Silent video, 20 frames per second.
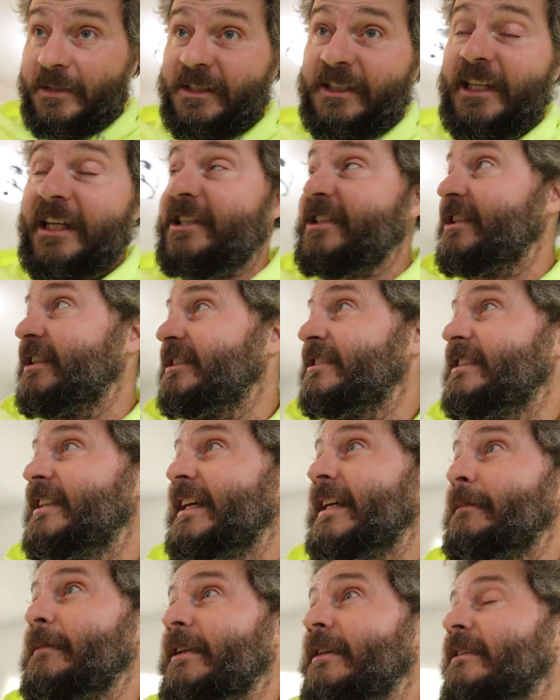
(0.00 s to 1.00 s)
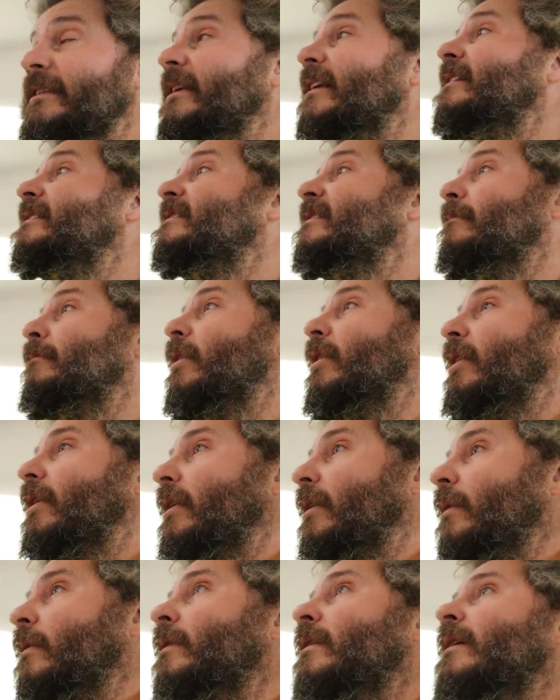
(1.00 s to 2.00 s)
this kitchen is damn near done
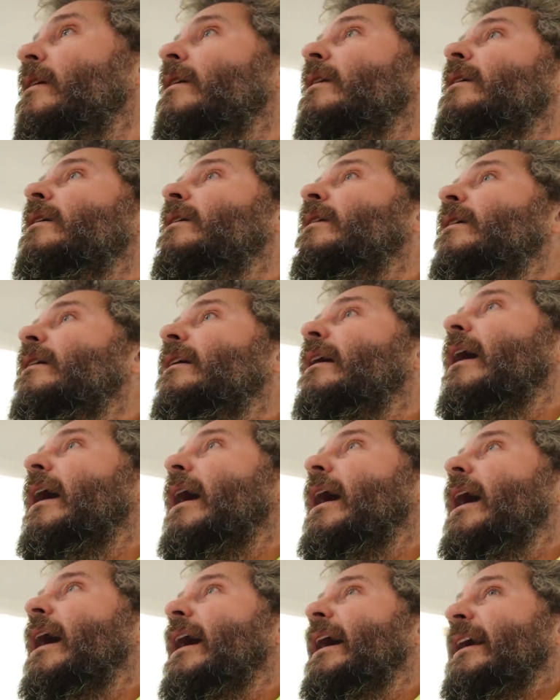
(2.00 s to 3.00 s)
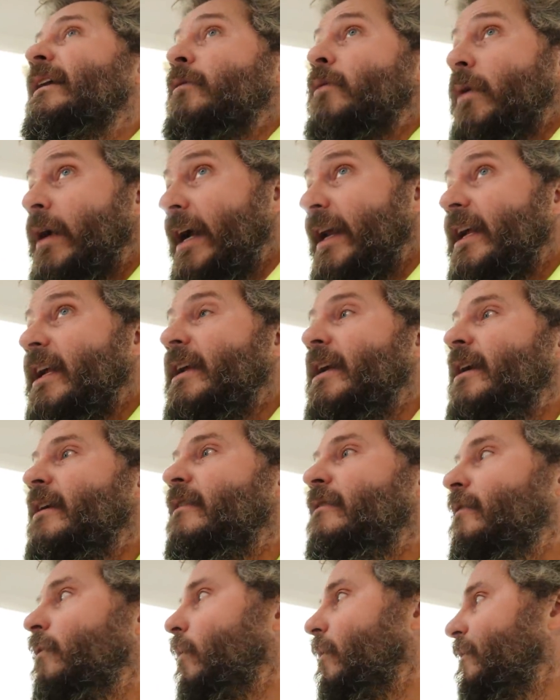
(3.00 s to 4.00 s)
tomorrow uh, and ready
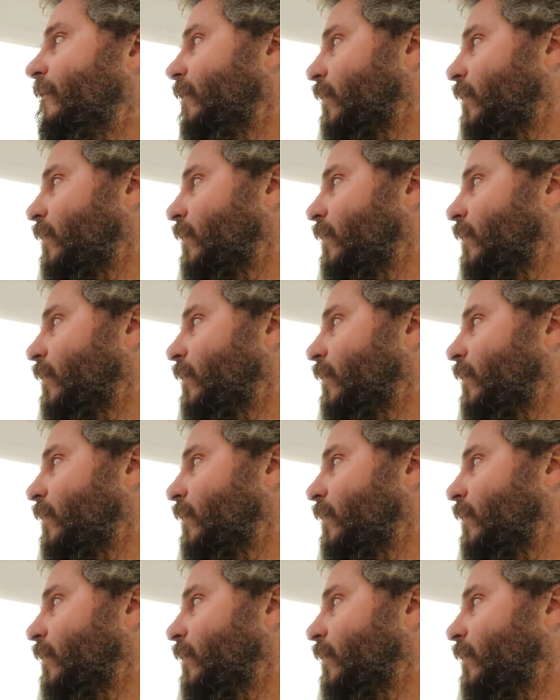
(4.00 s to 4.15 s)
for